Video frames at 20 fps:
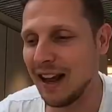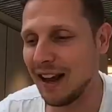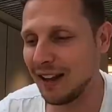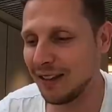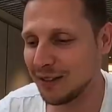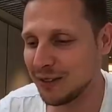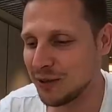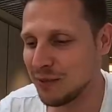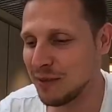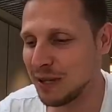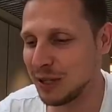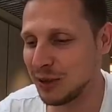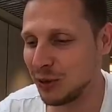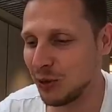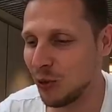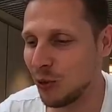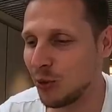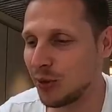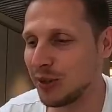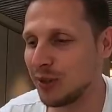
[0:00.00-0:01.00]
I also met
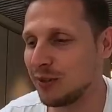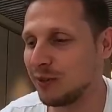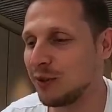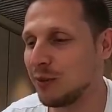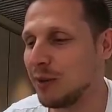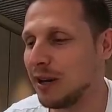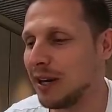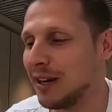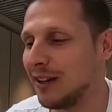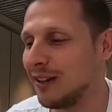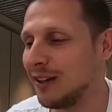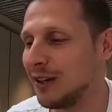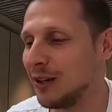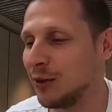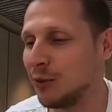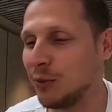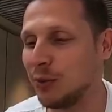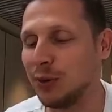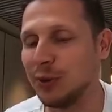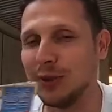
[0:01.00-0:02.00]
Gordon from
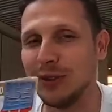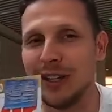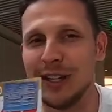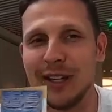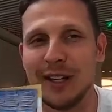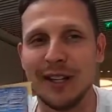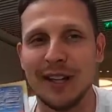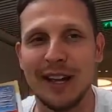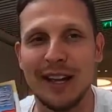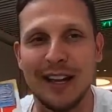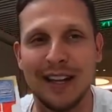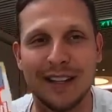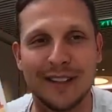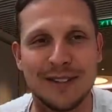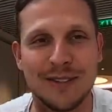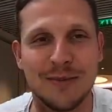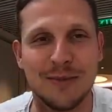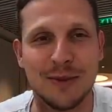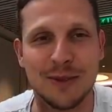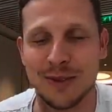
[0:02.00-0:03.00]
Airliner World, and he
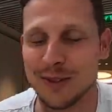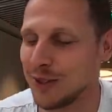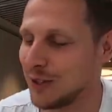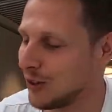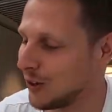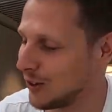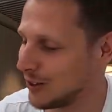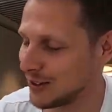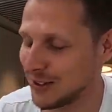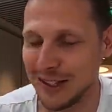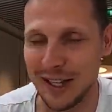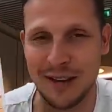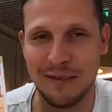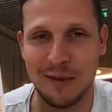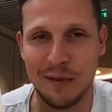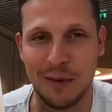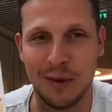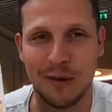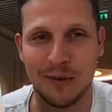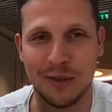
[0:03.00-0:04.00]
actually was so nice and gave
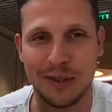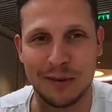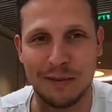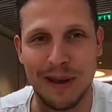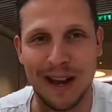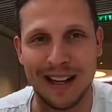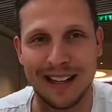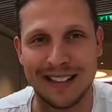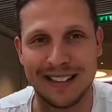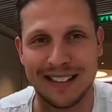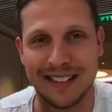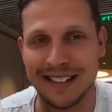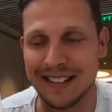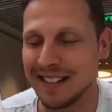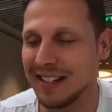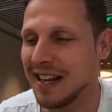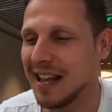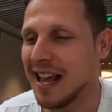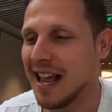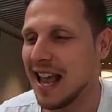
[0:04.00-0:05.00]
me one of his magazines.